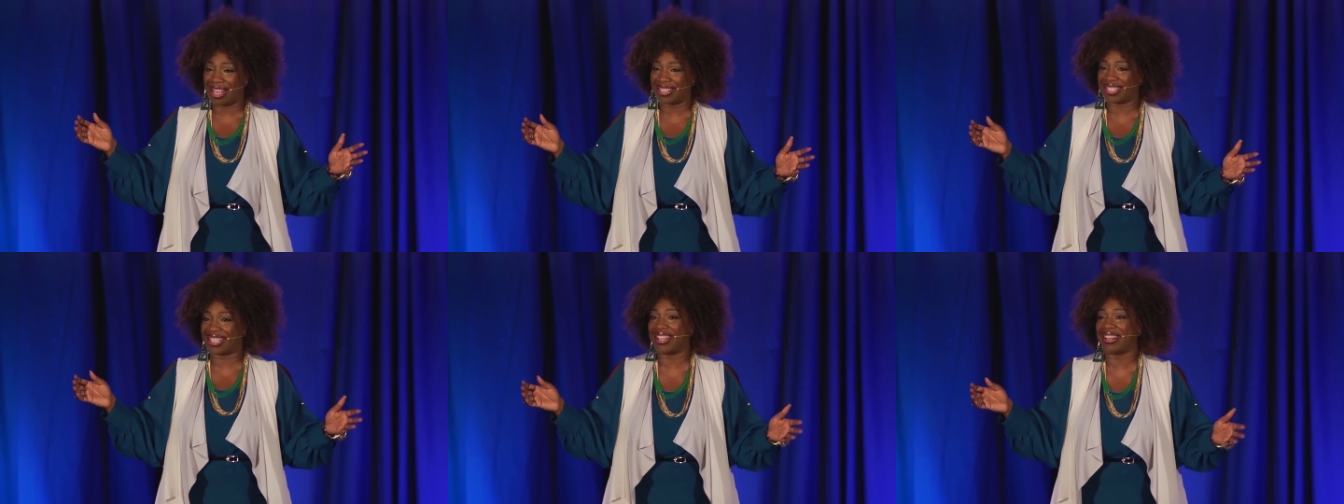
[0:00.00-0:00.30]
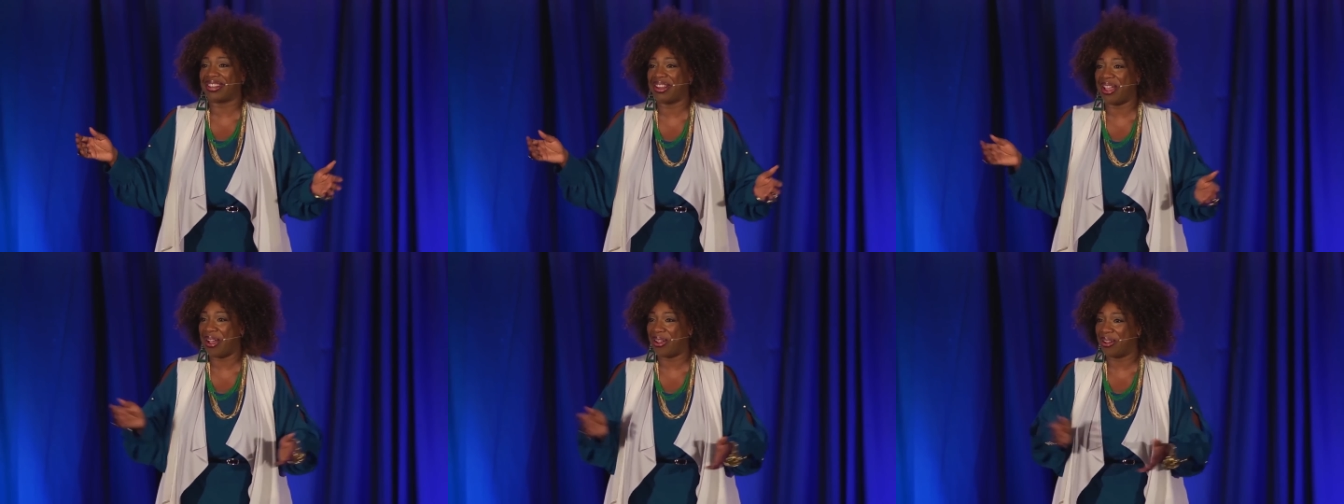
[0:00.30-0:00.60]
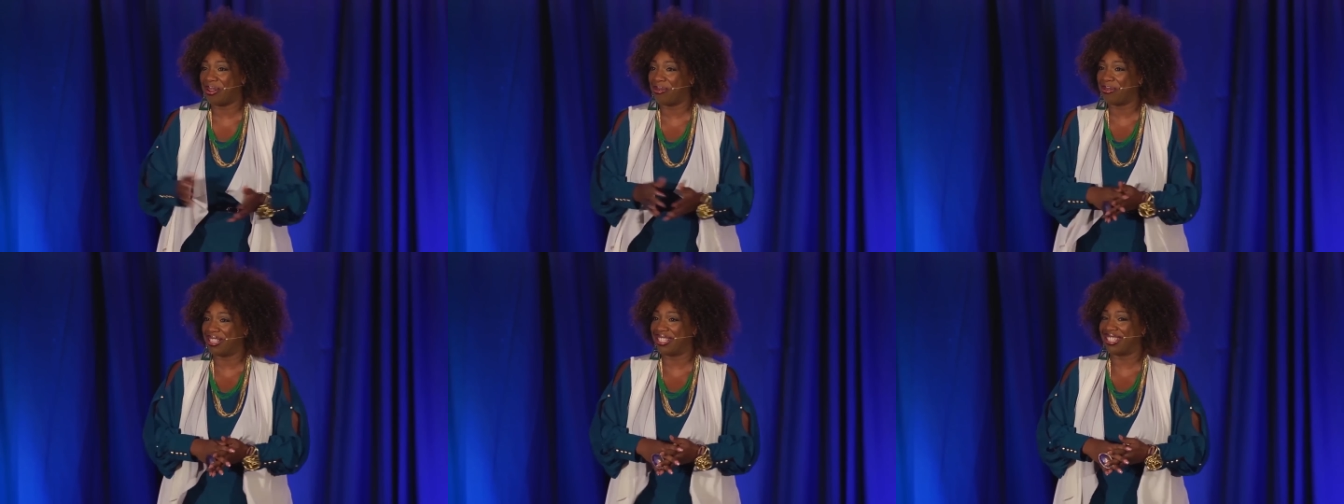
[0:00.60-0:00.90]
I said,
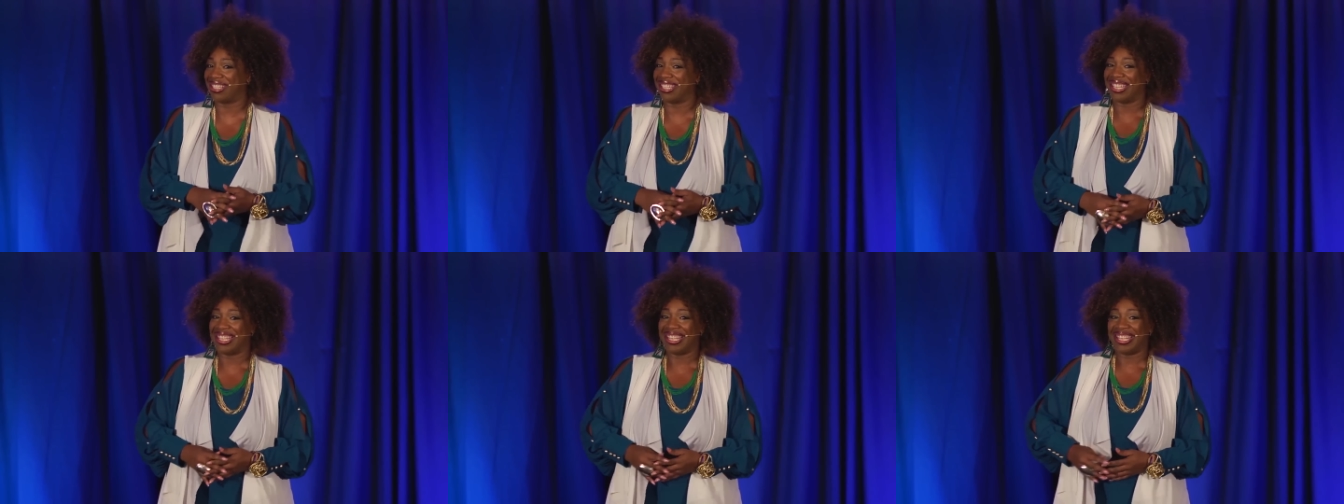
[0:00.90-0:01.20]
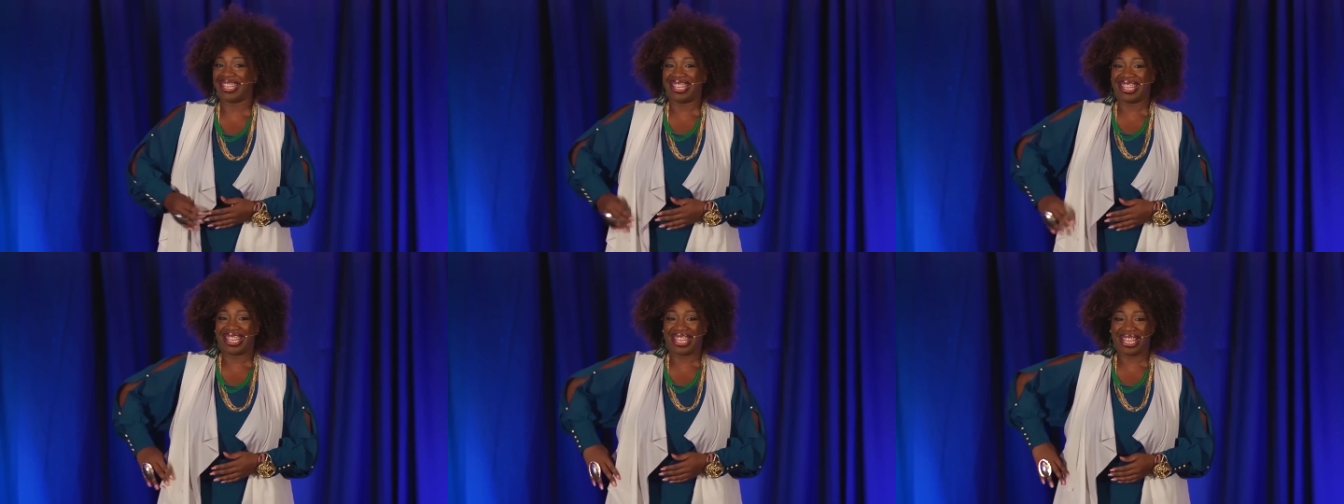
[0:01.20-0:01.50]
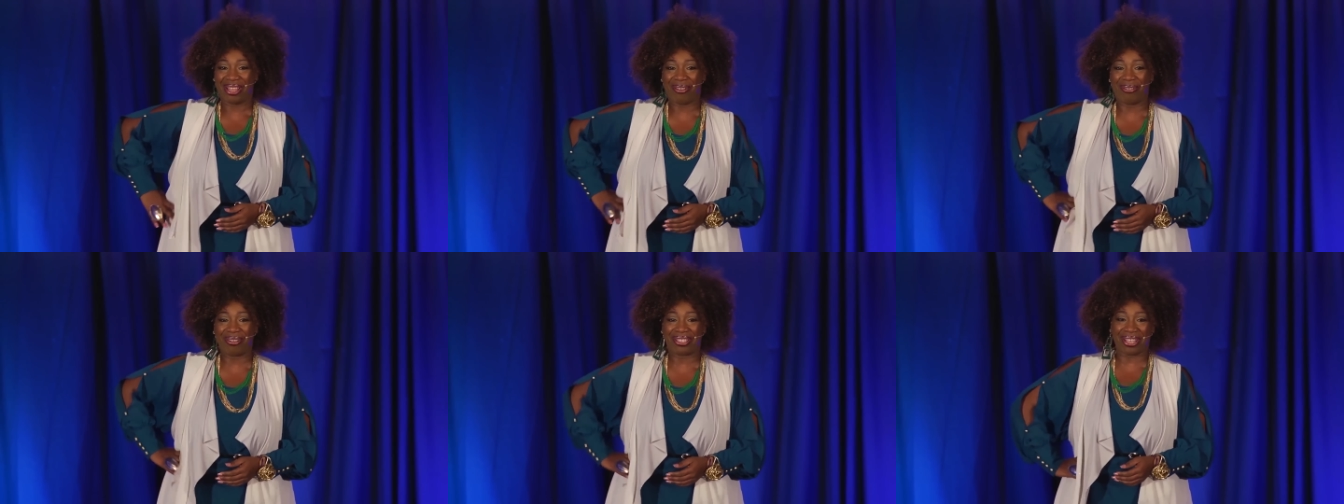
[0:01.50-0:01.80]
no. It was,
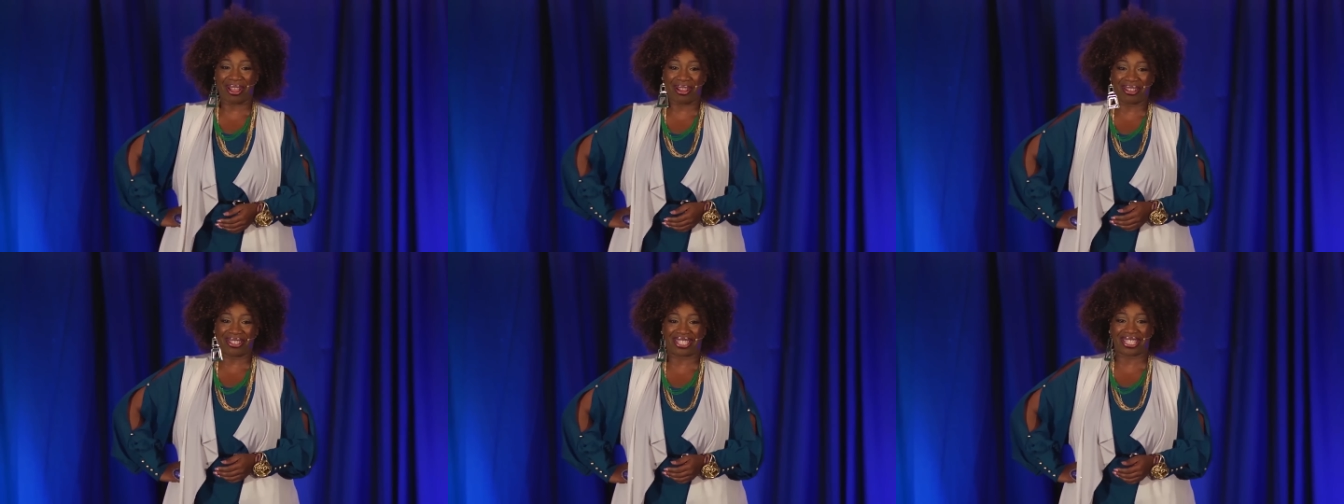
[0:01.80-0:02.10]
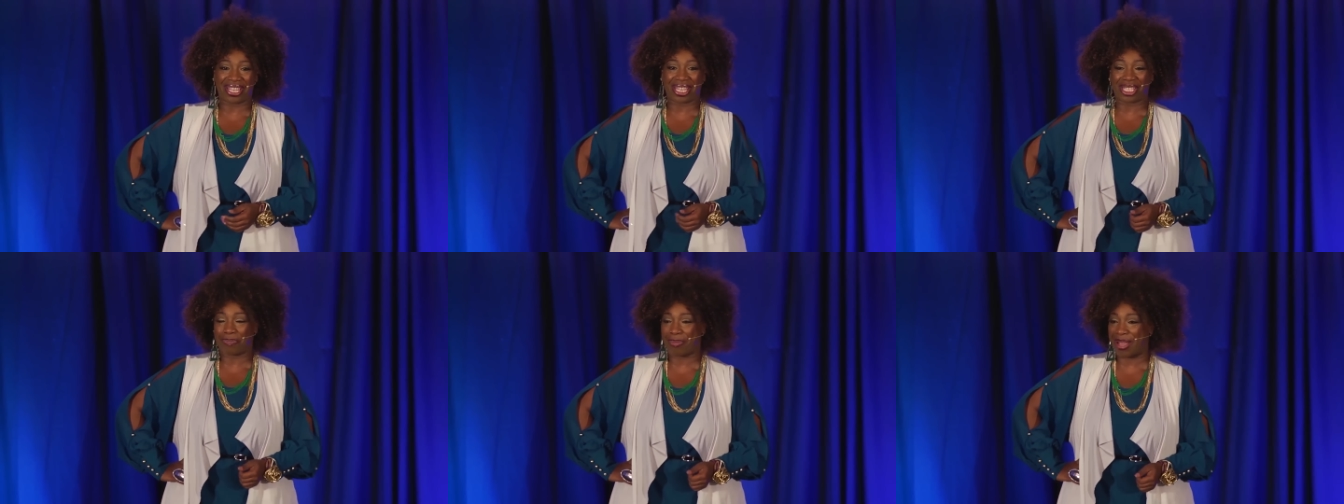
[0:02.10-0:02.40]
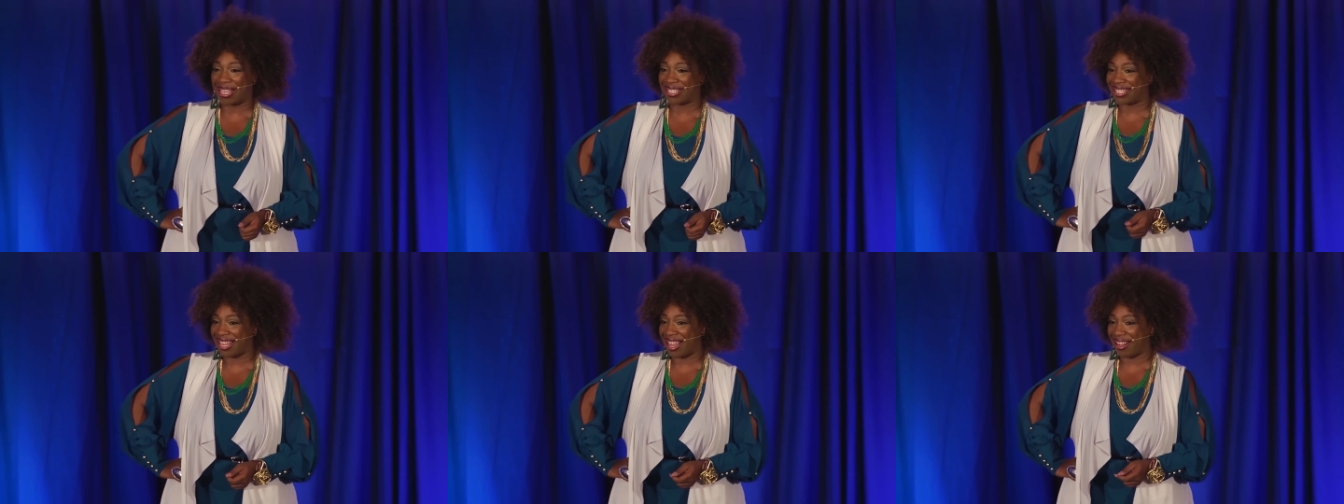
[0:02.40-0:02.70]
it was on six
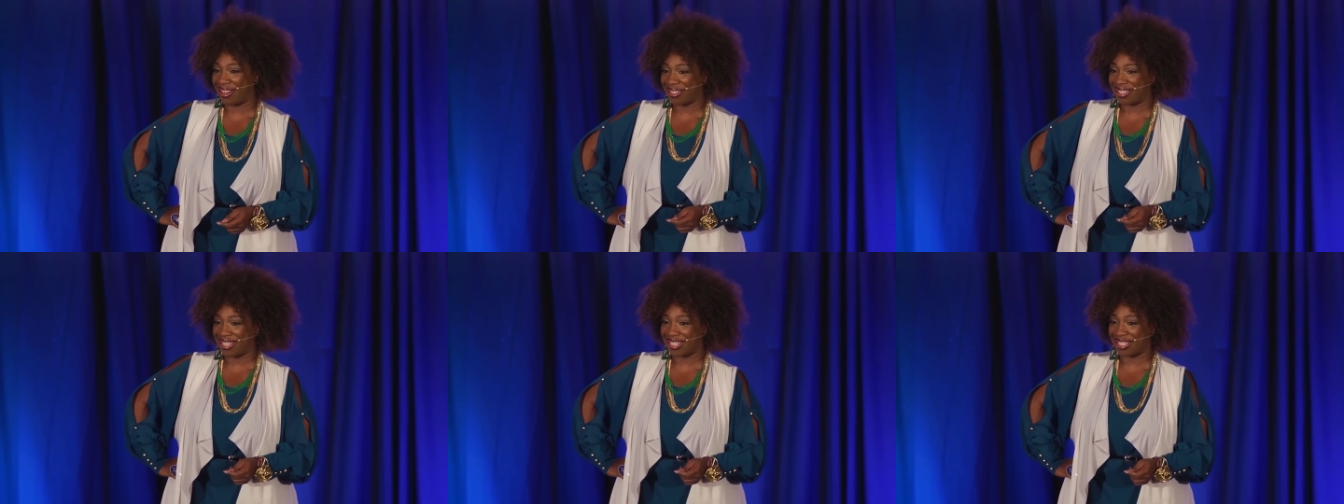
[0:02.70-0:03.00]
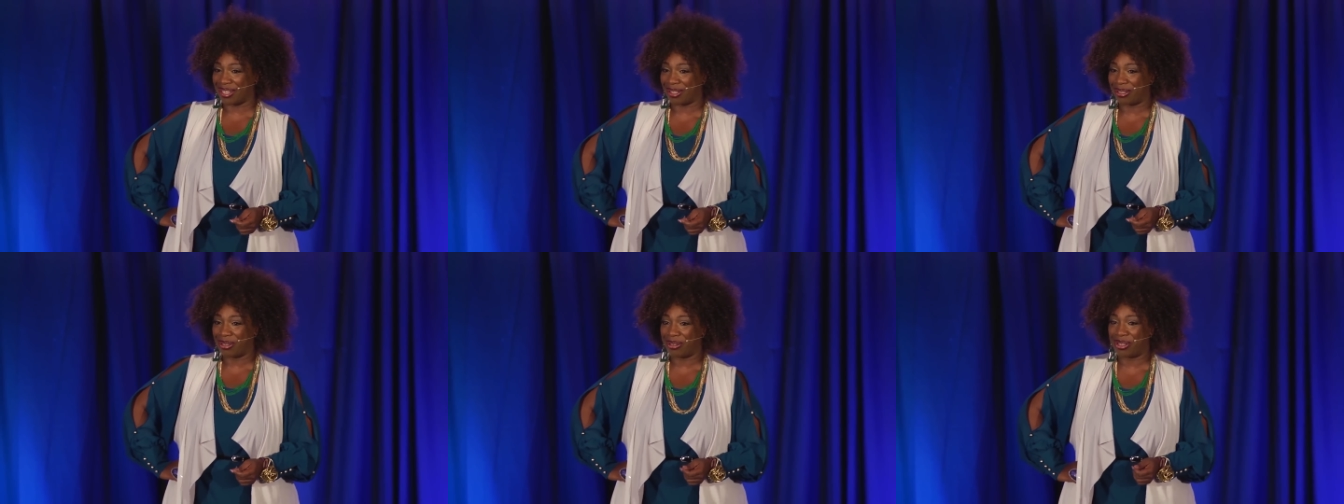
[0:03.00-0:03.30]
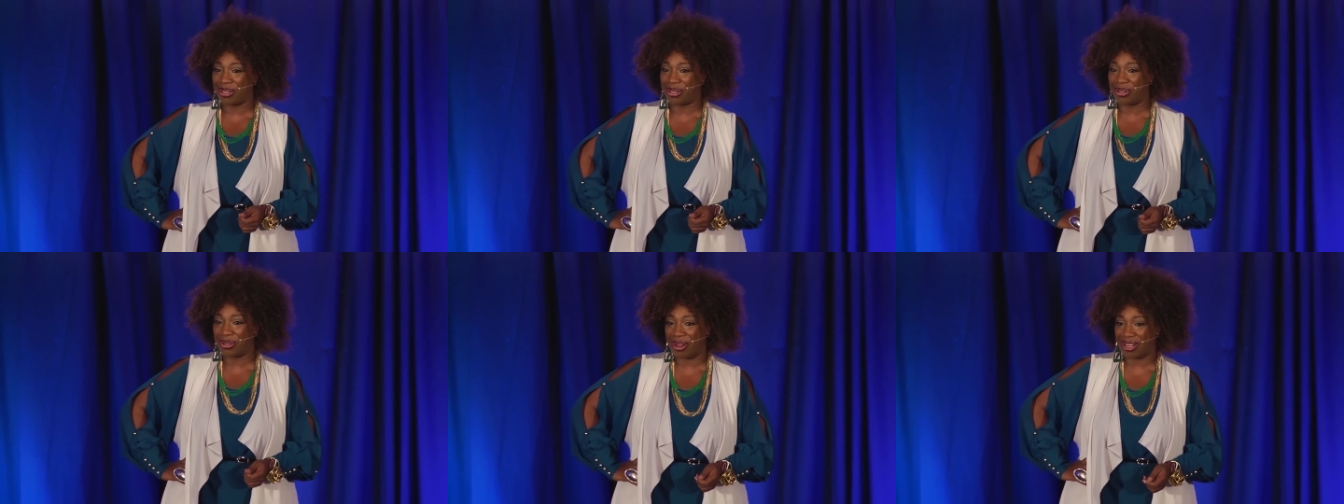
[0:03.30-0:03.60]
bestsellers lists,
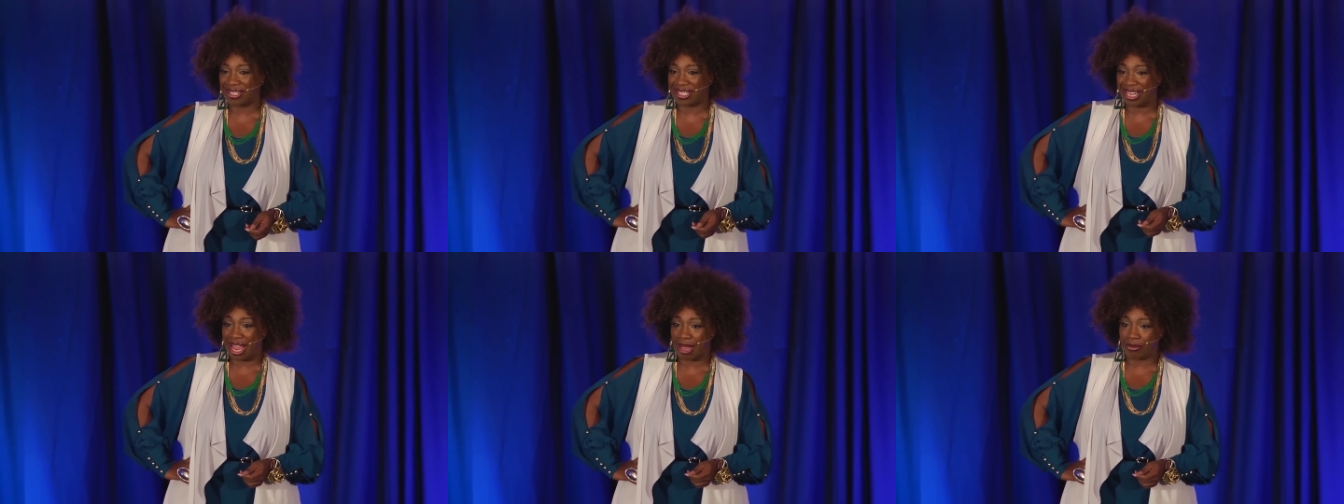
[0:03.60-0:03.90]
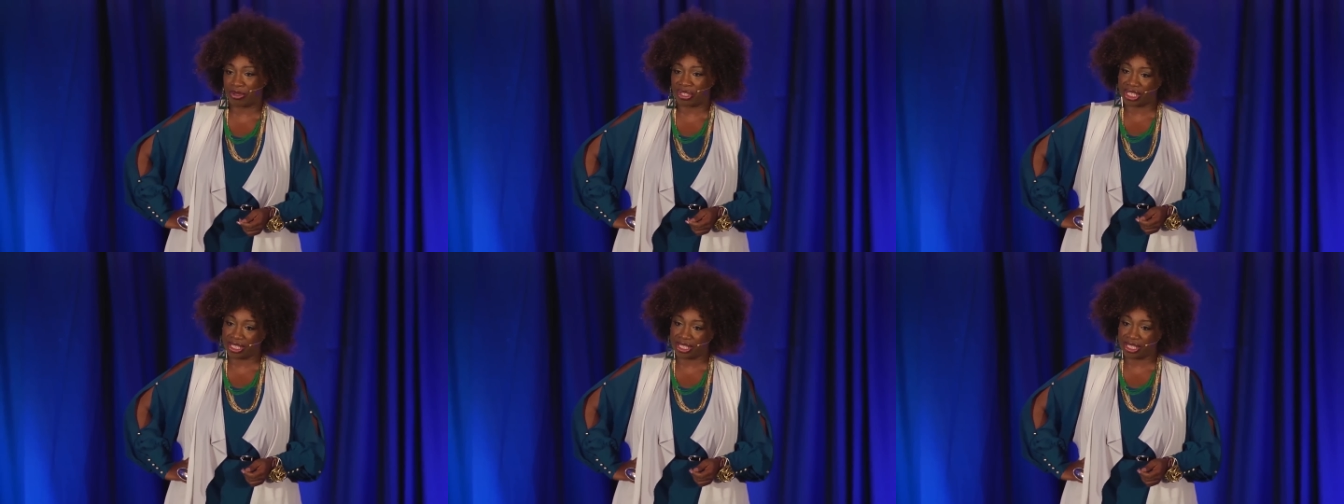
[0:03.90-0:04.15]
including the New York Times.